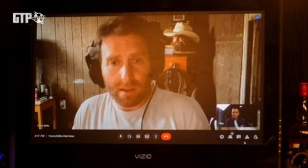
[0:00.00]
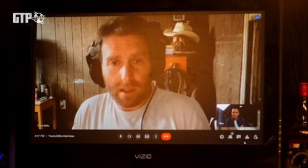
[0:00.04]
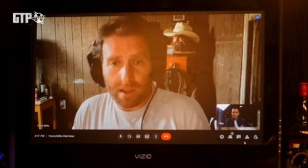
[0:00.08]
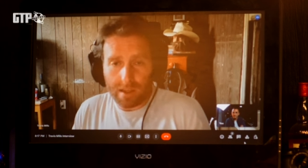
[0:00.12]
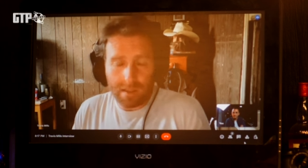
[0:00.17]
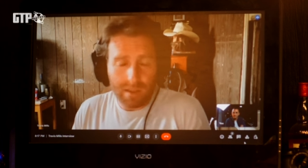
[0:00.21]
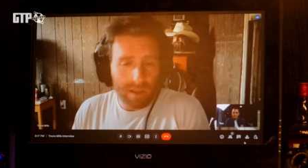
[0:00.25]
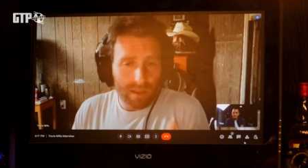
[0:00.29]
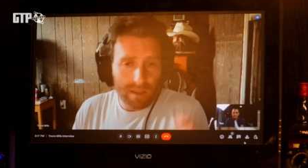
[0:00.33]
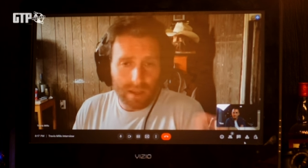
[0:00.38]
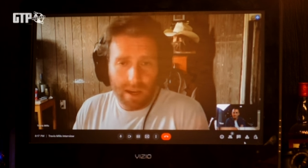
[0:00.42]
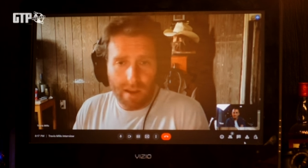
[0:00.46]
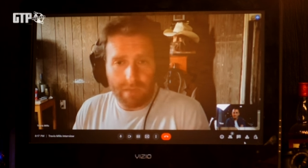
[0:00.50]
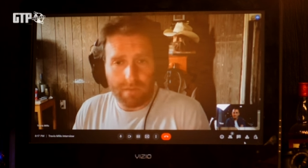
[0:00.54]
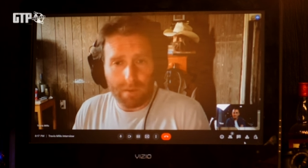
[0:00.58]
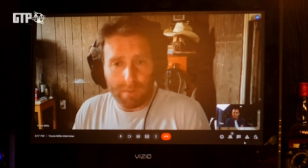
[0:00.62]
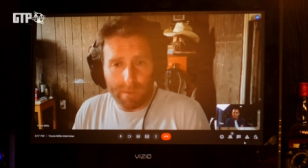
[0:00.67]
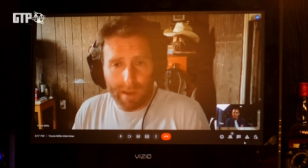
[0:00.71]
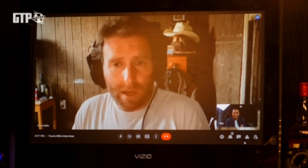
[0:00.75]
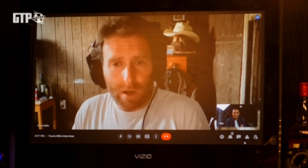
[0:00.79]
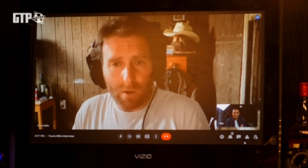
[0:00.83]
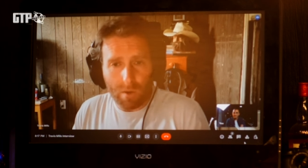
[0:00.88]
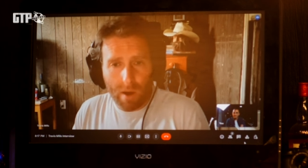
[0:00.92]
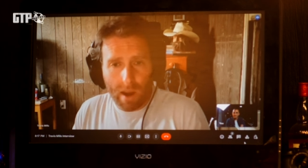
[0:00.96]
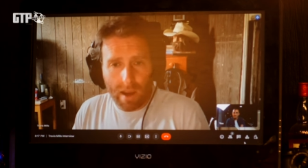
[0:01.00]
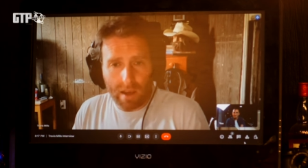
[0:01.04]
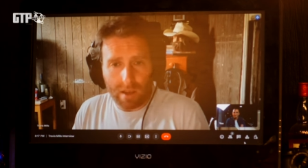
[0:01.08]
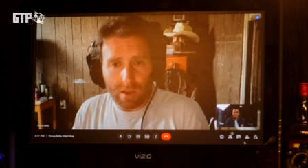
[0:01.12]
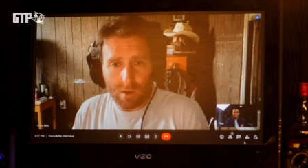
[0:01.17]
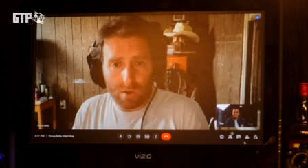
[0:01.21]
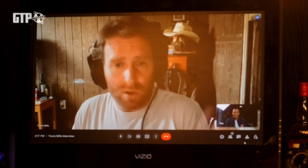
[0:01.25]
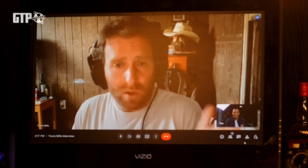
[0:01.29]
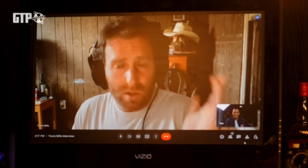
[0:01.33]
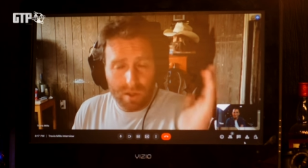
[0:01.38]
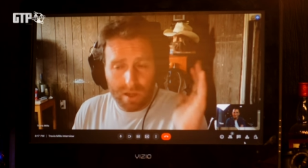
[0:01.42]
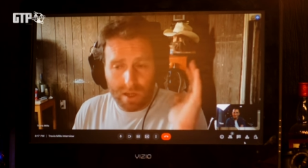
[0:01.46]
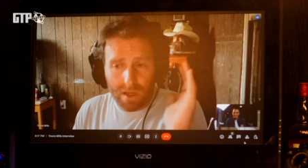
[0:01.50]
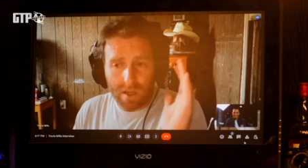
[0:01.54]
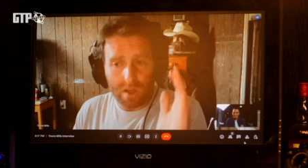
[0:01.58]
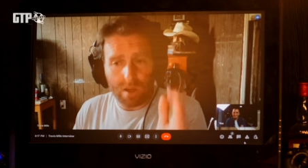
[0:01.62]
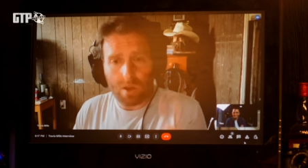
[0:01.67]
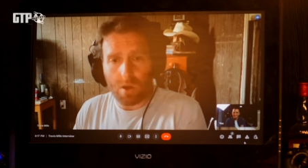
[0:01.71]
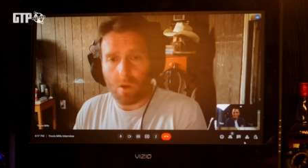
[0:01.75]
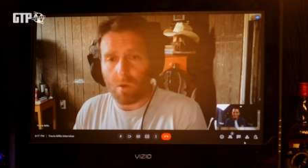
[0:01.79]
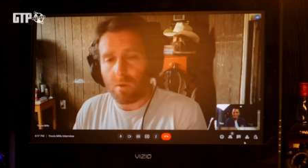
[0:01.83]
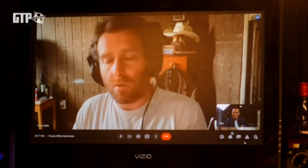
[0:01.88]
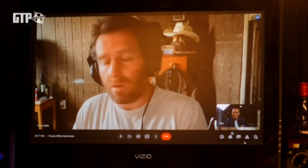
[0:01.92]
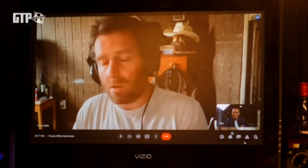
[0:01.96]
It doesn't have to be great. You just need to
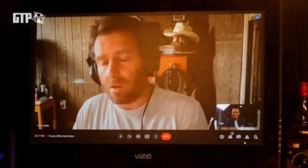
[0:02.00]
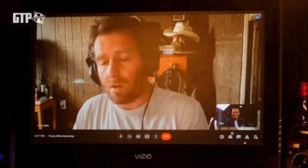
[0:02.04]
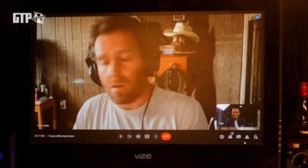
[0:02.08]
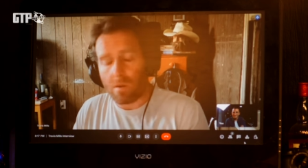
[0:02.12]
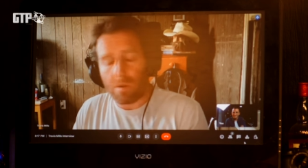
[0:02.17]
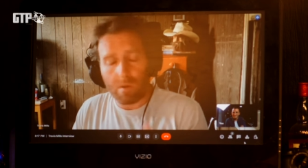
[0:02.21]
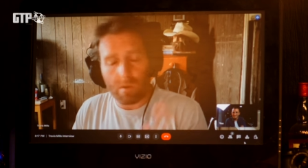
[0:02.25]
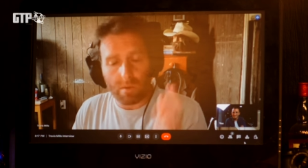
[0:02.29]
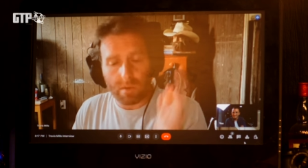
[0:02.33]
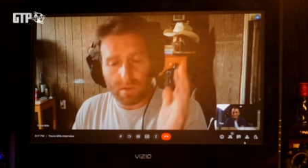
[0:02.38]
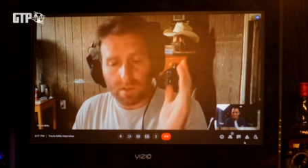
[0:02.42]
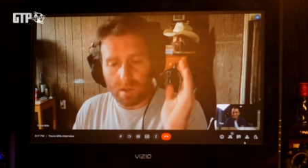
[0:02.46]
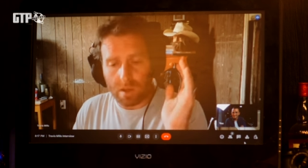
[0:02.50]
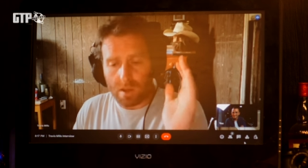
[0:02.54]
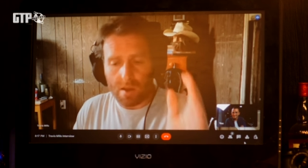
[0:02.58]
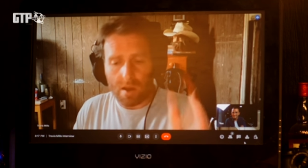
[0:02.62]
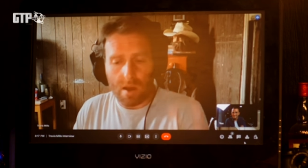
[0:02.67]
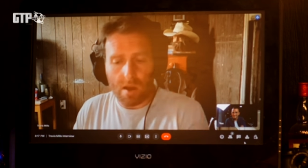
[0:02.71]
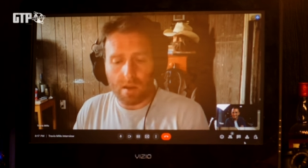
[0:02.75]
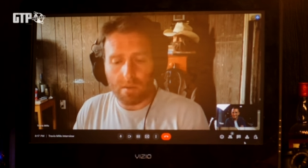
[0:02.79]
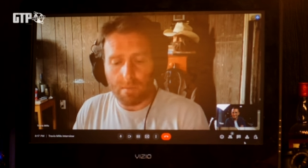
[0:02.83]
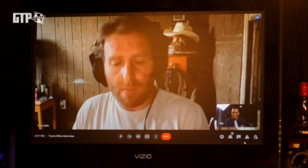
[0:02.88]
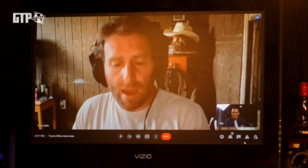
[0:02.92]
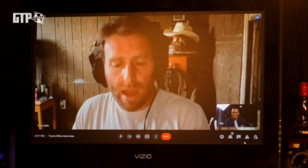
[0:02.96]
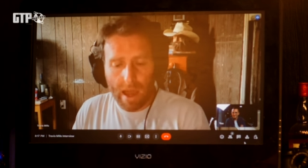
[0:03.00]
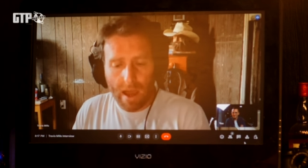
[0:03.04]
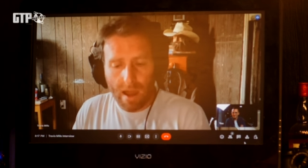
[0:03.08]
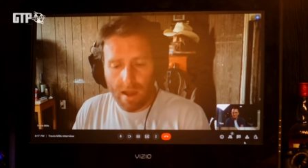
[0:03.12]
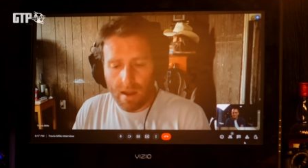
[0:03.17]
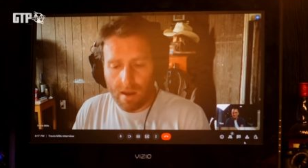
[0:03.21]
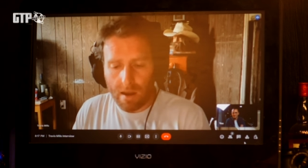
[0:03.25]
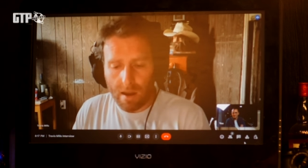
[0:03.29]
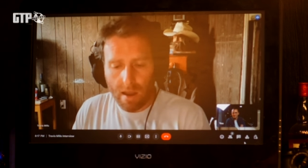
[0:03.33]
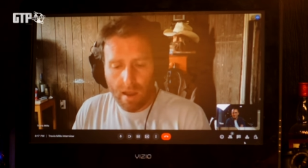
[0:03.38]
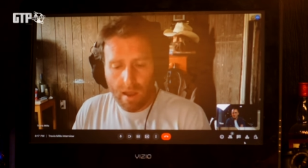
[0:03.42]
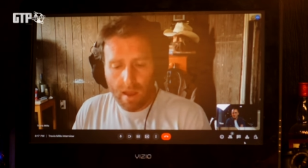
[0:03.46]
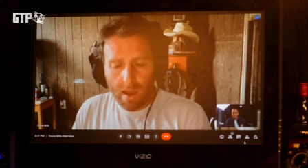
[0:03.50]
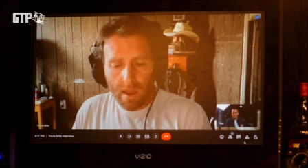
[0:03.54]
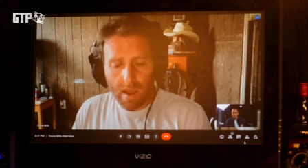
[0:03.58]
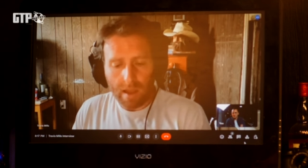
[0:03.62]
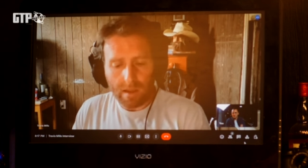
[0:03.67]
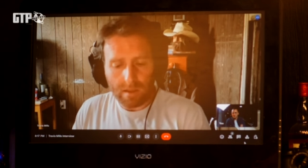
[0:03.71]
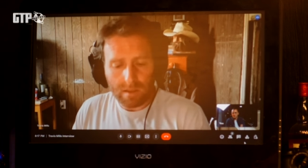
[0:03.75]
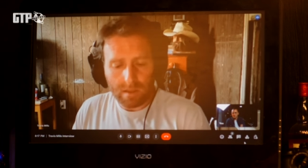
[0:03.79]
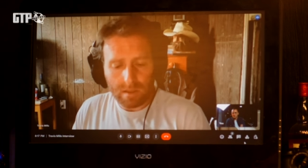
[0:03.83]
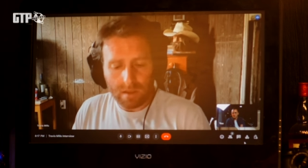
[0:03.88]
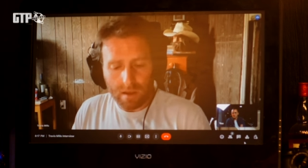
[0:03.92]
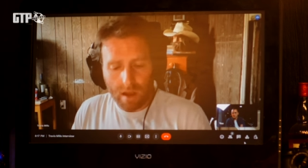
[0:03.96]
go. You know, there was a young man
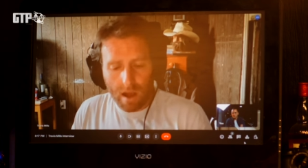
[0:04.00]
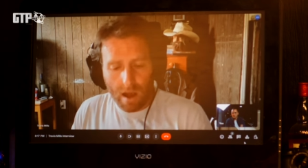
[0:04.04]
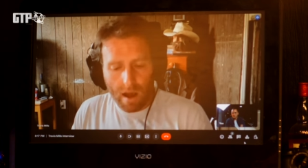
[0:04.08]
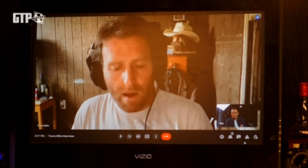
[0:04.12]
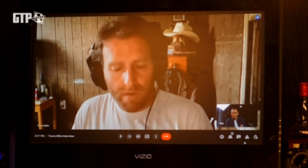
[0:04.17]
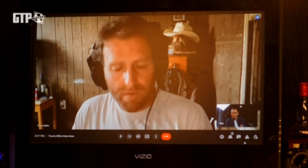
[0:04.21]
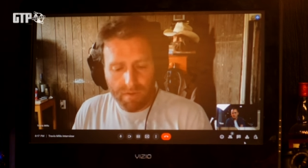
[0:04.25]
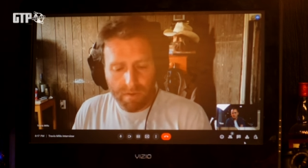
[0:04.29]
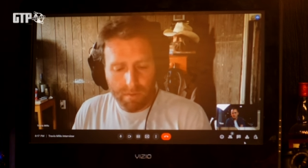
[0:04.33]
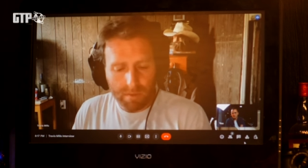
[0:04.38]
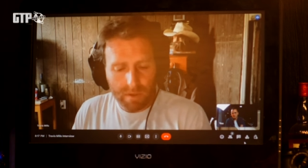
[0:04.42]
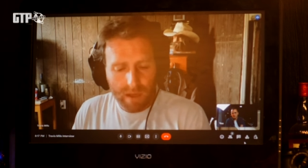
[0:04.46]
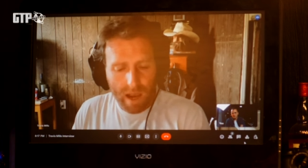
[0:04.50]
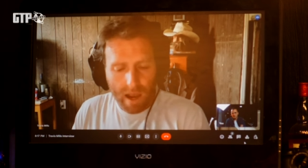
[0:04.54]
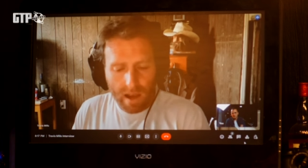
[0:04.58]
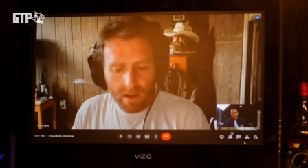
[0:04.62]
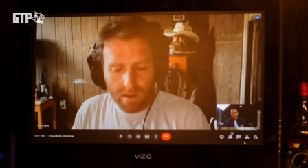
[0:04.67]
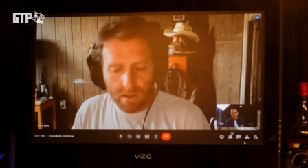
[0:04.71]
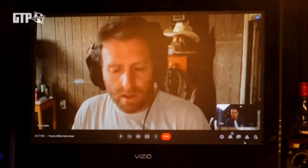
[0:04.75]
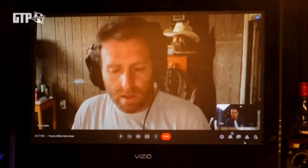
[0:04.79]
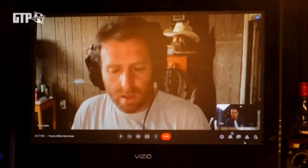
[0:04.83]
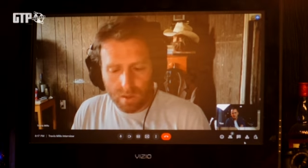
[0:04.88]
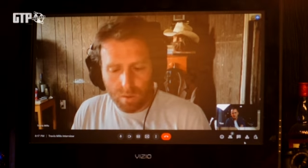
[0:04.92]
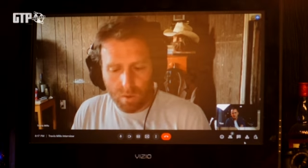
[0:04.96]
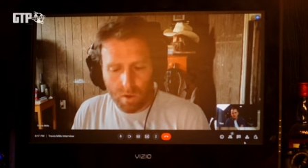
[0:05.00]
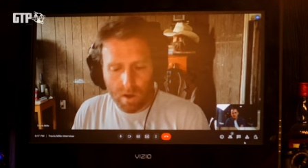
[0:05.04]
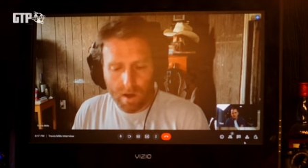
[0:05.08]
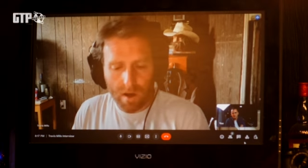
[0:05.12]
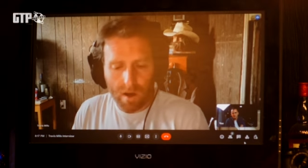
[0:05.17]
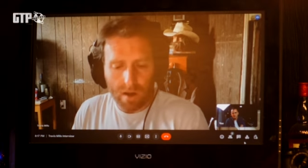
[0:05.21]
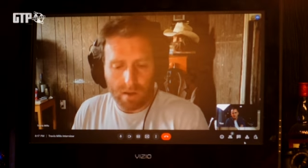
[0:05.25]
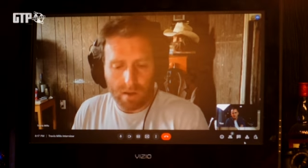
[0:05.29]
in, uh, from Texas working